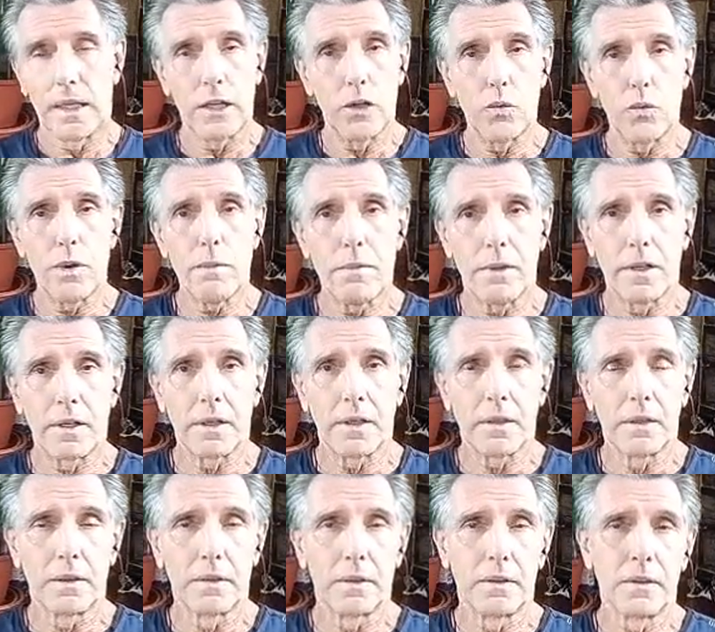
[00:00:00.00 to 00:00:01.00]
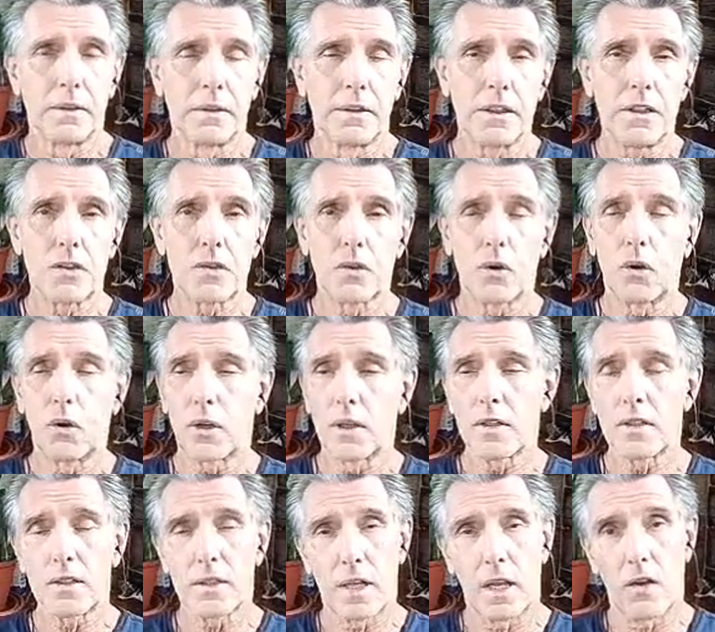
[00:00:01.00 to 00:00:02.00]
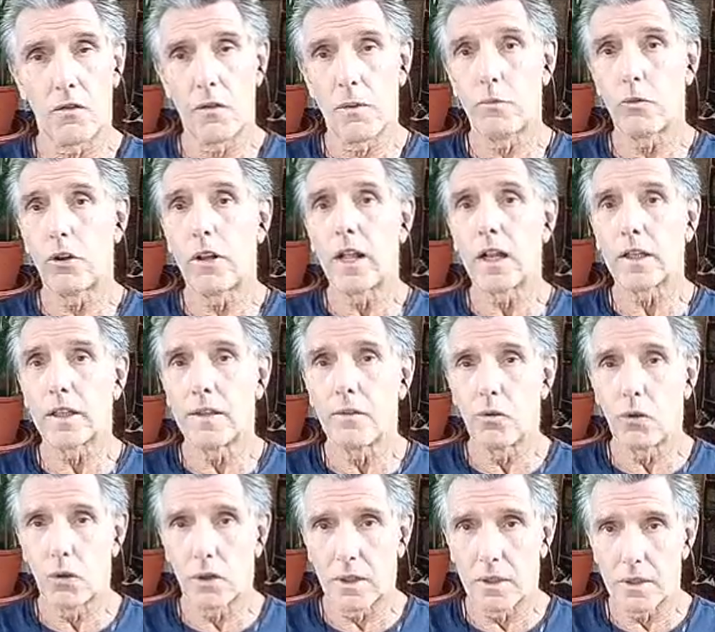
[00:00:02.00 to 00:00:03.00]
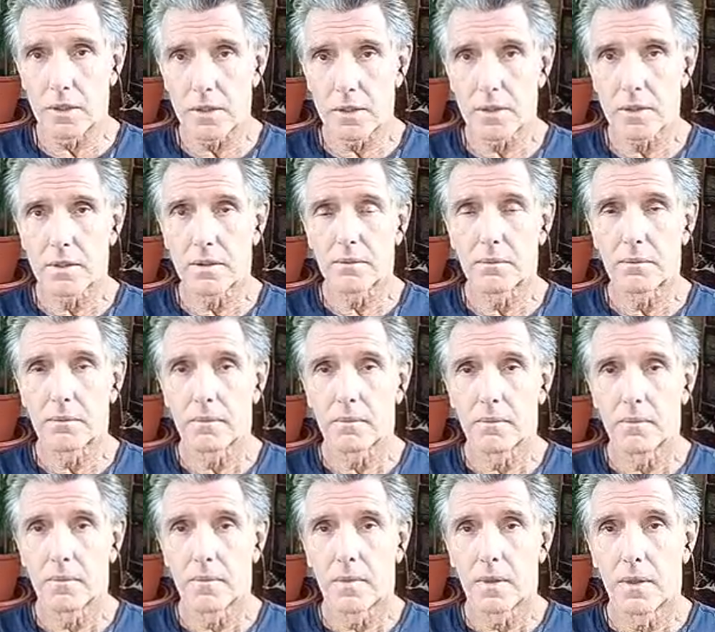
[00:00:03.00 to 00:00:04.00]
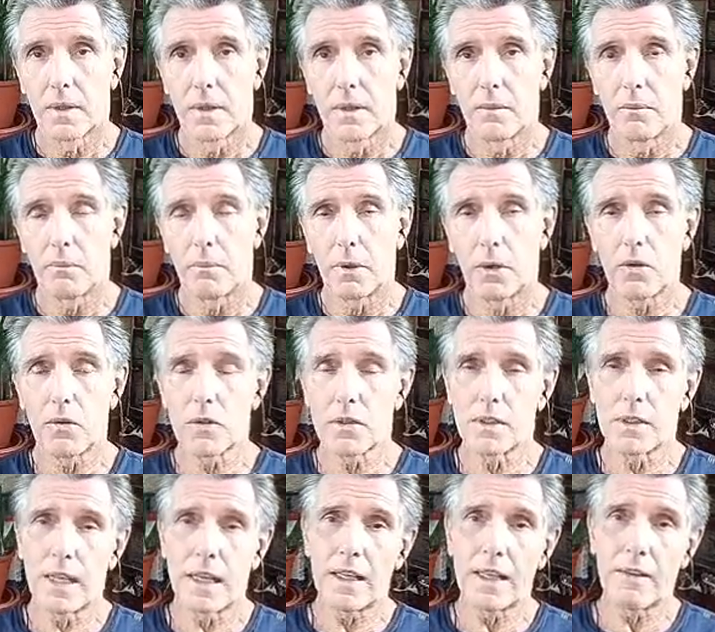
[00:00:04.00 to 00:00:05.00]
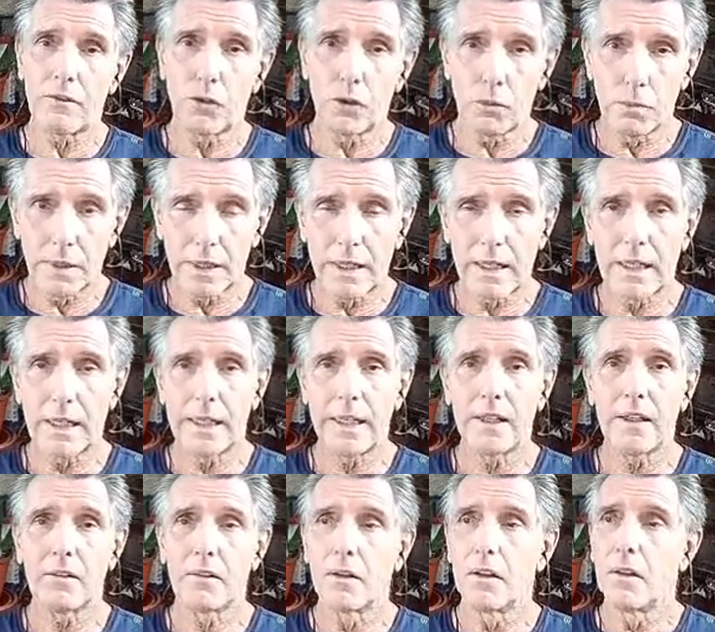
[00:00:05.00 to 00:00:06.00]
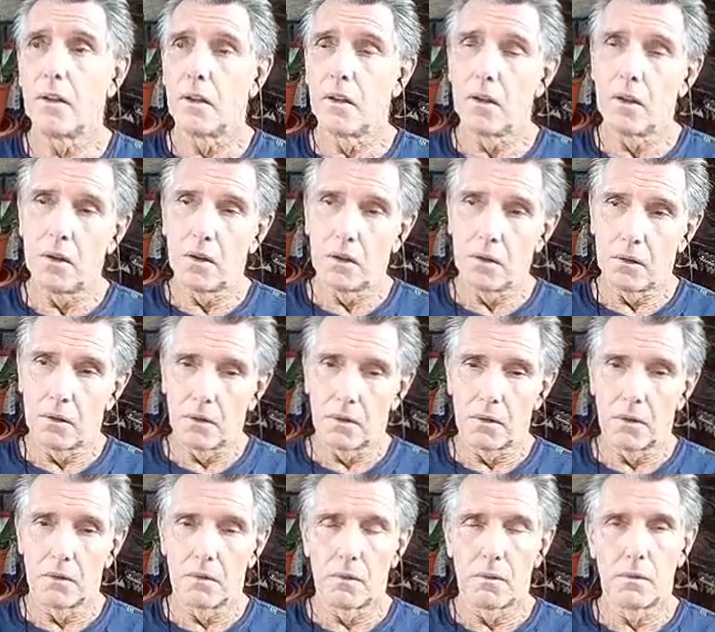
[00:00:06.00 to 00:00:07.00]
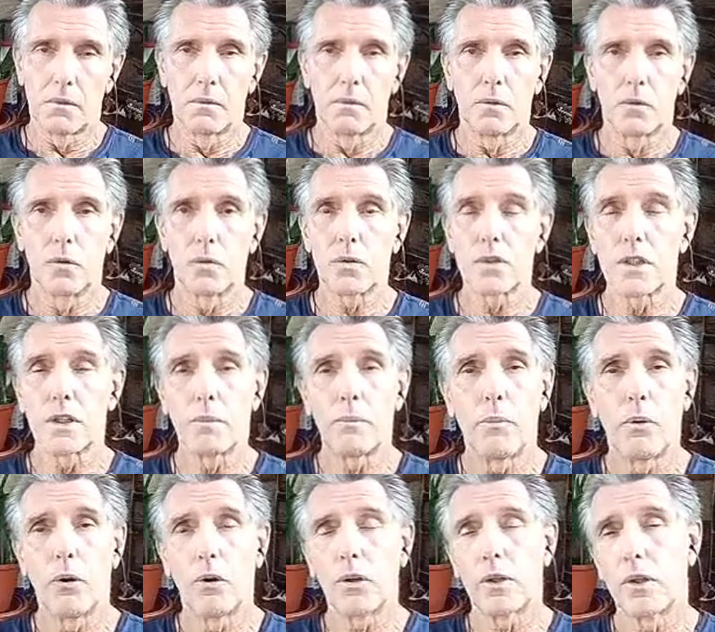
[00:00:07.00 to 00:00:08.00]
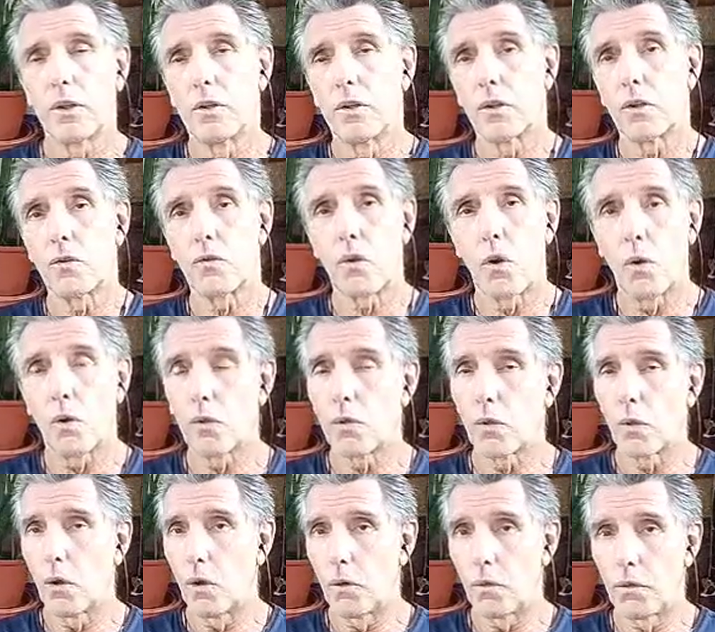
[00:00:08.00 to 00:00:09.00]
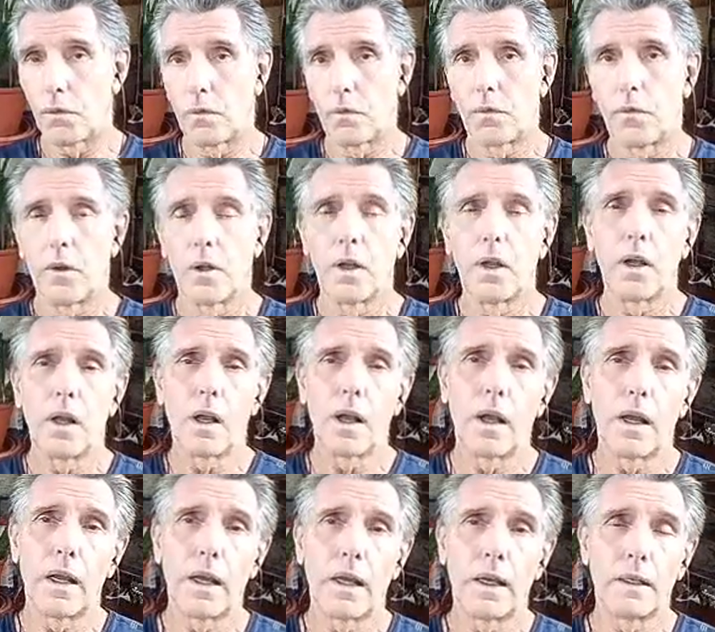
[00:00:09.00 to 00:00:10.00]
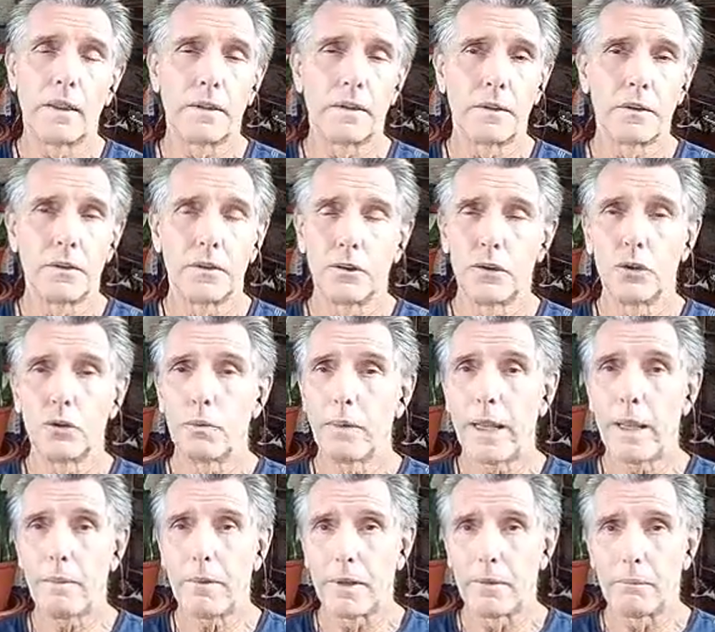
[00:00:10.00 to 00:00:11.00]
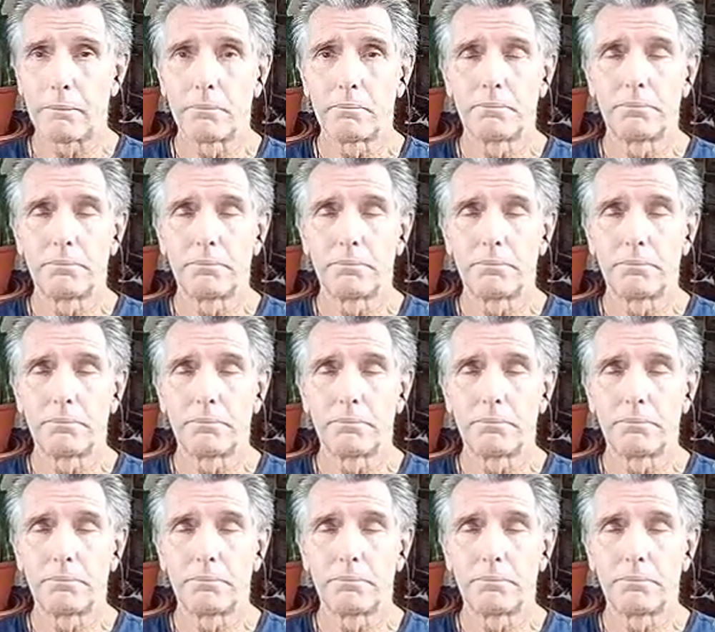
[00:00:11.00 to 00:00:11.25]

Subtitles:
In women, these organs are reproductive organs because they have to be clean to support the growth of a new baby.